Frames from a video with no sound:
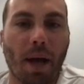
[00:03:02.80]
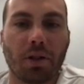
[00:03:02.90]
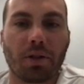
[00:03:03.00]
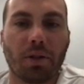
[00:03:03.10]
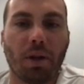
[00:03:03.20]

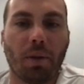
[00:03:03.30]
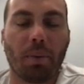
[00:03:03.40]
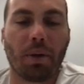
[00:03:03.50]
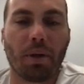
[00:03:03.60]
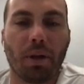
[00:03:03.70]
matched up
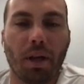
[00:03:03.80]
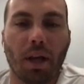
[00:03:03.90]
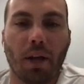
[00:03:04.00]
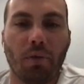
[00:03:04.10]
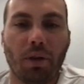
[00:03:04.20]
and
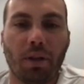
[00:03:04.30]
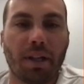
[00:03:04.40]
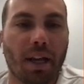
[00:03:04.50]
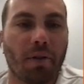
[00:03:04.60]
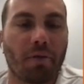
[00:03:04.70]
really
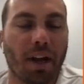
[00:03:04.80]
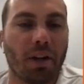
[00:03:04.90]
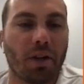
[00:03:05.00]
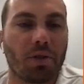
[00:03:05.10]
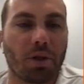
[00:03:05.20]
take
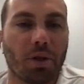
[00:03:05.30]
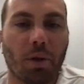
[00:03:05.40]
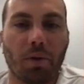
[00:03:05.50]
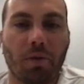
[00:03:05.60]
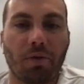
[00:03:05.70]
advantage. You
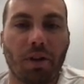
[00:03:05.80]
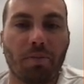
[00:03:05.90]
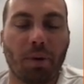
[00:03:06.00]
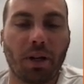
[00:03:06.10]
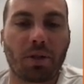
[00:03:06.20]
know,
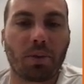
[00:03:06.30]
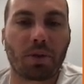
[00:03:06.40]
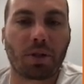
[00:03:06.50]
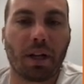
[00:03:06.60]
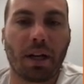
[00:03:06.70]
if Brenningstuhl
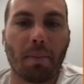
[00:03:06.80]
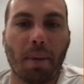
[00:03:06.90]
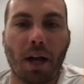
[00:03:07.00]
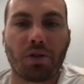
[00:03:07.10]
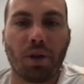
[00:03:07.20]
is going to get
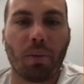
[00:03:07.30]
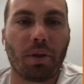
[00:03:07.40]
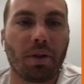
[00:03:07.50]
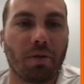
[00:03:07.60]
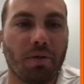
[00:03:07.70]
matched up
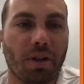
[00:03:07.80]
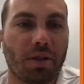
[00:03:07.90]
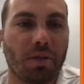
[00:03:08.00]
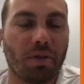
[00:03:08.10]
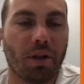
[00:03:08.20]
with a
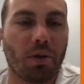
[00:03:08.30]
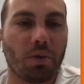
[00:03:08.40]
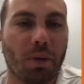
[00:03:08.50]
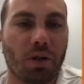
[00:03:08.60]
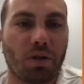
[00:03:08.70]
defensive end
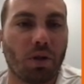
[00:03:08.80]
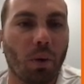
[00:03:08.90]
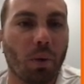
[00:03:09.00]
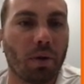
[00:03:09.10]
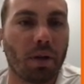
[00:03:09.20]
who's much
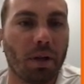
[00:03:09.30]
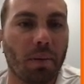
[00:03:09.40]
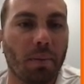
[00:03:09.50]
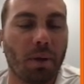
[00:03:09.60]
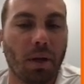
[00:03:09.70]
slower than
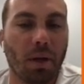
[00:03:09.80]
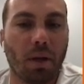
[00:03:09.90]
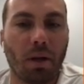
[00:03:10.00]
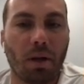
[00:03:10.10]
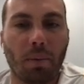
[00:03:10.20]
him,
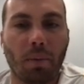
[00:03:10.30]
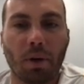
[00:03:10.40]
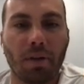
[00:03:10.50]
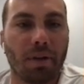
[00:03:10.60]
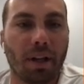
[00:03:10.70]

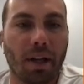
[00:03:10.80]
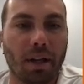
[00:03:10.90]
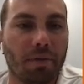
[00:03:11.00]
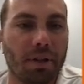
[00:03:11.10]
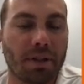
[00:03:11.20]
or even
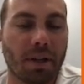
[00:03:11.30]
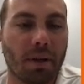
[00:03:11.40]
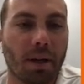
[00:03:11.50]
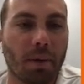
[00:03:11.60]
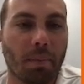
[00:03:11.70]
like if he's
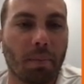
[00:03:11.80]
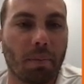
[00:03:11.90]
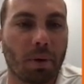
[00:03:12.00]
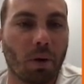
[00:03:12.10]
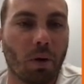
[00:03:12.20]
going to get
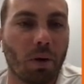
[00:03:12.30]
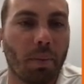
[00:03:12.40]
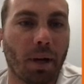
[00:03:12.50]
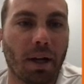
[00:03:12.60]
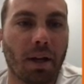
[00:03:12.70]

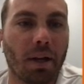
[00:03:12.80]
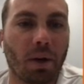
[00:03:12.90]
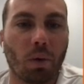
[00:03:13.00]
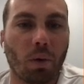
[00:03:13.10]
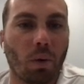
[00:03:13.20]
guarded by a
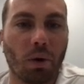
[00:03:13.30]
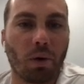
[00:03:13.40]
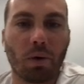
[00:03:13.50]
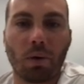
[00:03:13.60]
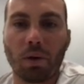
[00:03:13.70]
nickel
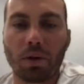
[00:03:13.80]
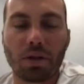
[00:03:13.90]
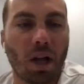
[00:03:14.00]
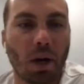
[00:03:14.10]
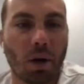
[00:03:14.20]
corner or a
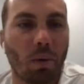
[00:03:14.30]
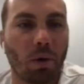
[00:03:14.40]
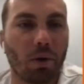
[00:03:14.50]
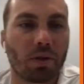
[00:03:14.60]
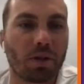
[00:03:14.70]
slot
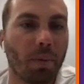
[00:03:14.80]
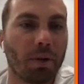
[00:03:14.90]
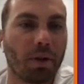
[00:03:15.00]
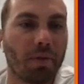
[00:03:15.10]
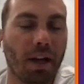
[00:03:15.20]
corner or
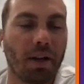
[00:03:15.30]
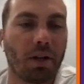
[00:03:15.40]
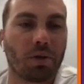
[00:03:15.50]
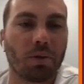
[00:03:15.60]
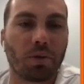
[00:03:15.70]
something of that
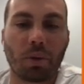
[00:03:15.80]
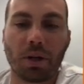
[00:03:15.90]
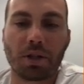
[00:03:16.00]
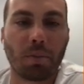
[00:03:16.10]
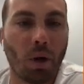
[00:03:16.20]
nature who's
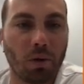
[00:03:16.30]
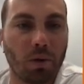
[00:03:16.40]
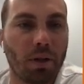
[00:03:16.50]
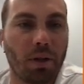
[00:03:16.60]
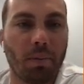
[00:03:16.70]
way smaller
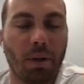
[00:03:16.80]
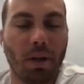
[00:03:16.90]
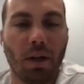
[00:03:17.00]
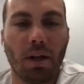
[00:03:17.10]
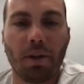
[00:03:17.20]
than him,
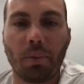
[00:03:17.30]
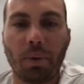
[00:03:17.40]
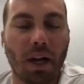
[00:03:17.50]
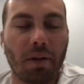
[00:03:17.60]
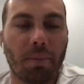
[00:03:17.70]
then we
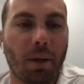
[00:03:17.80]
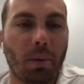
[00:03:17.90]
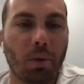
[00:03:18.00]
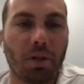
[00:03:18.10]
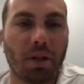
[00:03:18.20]
got to be
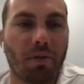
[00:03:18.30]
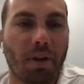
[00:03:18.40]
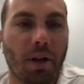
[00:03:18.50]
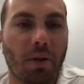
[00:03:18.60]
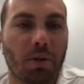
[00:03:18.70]
able to
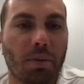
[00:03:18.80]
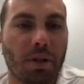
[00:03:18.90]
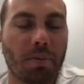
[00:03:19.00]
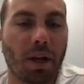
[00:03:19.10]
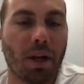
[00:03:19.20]
identify those
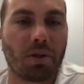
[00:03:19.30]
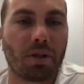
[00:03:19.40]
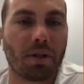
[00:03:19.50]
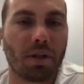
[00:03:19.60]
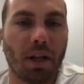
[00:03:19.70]

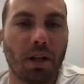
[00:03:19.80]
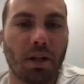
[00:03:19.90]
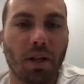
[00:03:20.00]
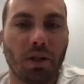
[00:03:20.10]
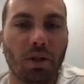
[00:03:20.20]
mismatches
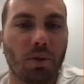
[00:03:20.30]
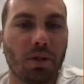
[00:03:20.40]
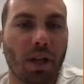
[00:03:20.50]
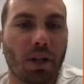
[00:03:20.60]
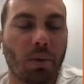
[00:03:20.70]
and
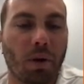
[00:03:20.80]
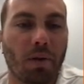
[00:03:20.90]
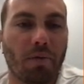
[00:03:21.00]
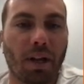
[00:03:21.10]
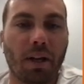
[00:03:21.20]
use that to our
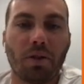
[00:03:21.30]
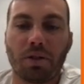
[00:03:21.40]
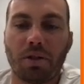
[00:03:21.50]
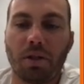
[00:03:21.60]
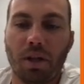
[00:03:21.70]
advantage.
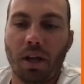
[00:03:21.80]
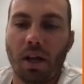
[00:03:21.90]
And,